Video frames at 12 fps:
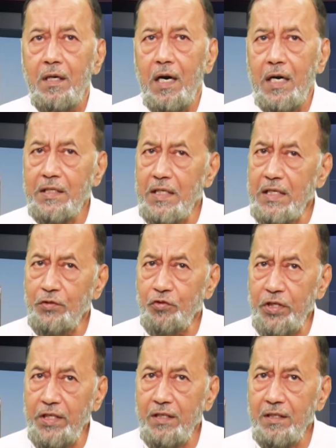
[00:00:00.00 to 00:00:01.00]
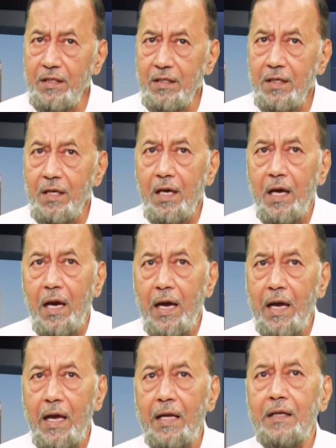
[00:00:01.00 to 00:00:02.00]
Adultery
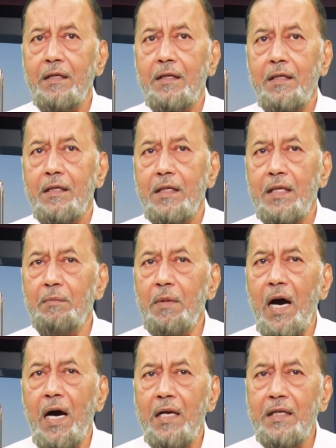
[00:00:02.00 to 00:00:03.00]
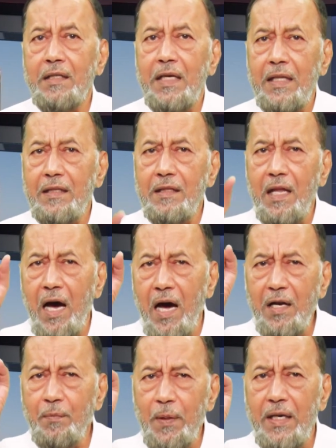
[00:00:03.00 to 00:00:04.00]
and Iman
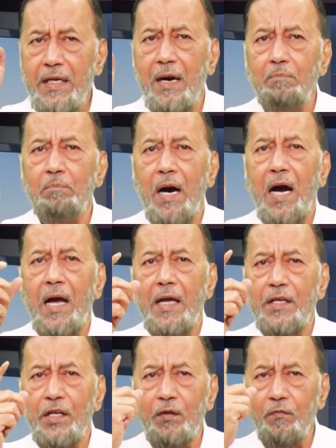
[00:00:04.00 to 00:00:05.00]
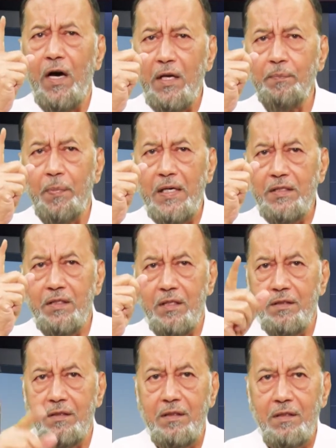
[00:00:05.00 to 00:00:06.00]
cannot be combined in one
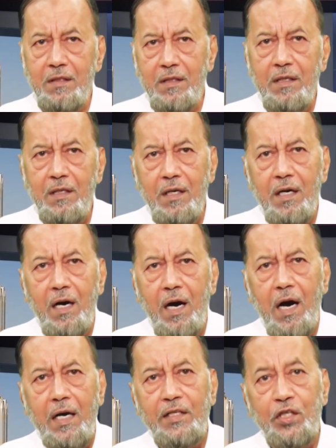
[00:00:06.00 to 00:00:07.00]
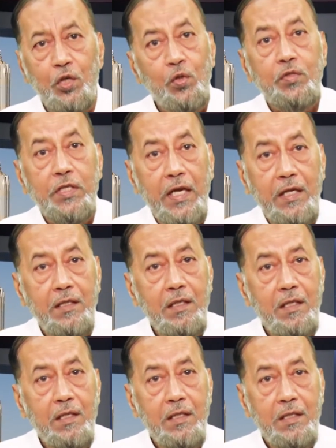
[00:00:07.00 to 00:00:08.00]
person. Accusing
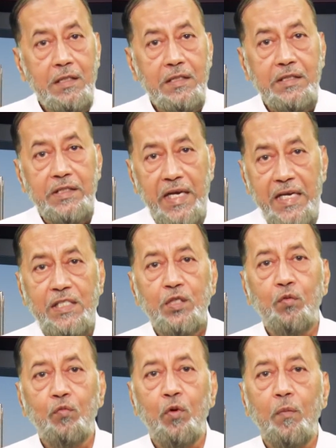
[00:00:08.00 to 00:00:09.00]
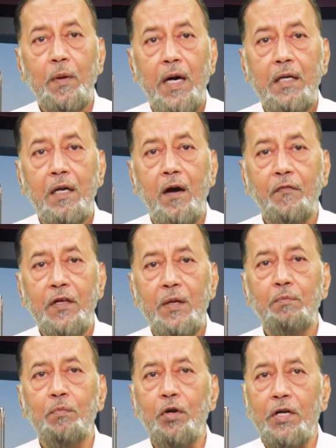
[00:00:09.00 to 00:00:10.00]
chaste woman of
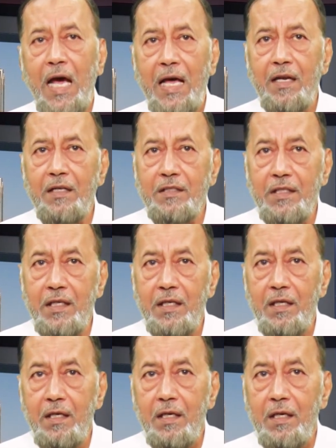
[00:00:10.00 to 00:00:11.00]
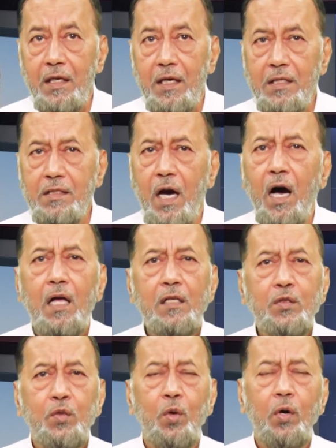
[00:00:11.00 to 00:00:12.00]
immorality is
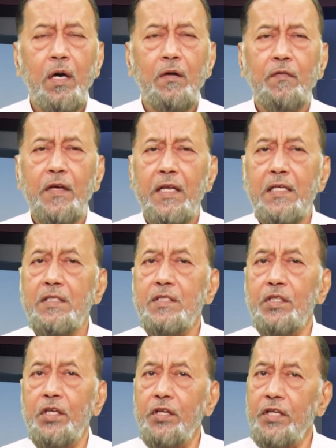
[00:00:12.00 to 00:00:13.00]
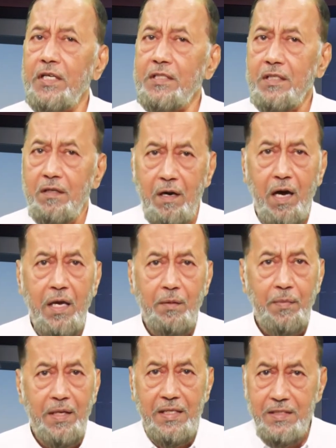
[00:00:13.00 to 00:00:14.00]
also a very serious
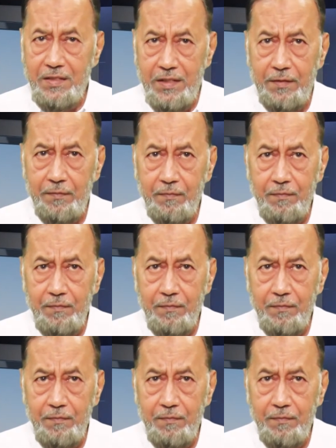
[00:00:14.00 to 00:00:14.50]
crime and a sin.